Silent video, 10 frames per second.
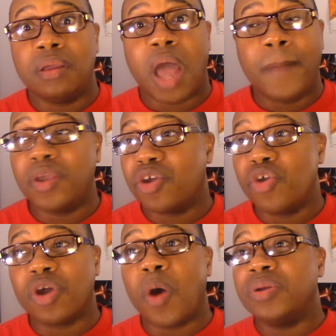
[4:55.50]
I mean, you
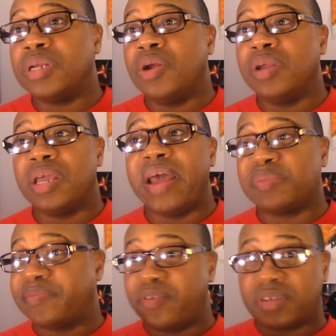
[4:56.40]
could go in here and get an
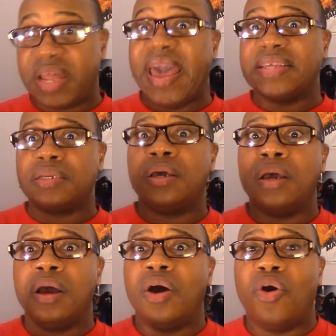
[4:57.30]
X-Men First Class.
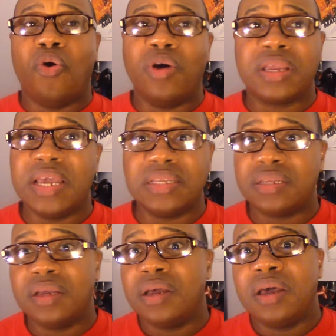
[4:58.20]
Or
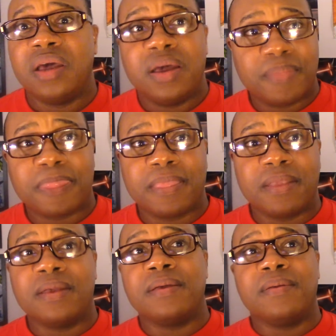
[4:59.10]
get
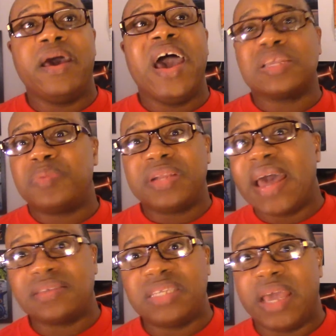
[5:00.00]
X-Men
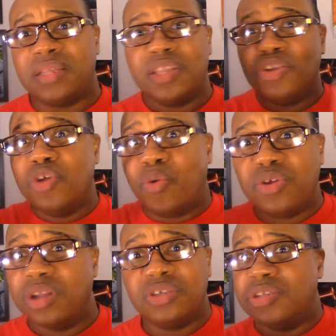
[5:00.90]
Last Stand. You
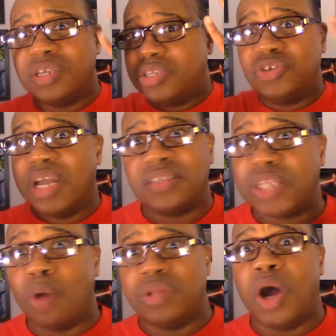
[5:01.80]
just
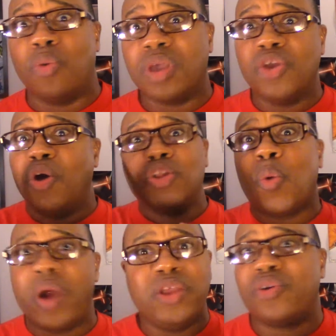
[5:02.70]
don't know. You don't know
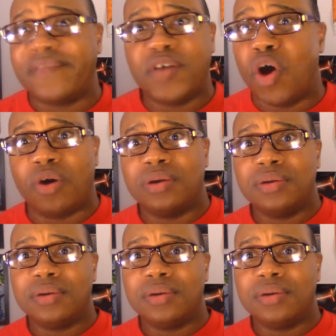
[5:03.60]
where you're gonna fall.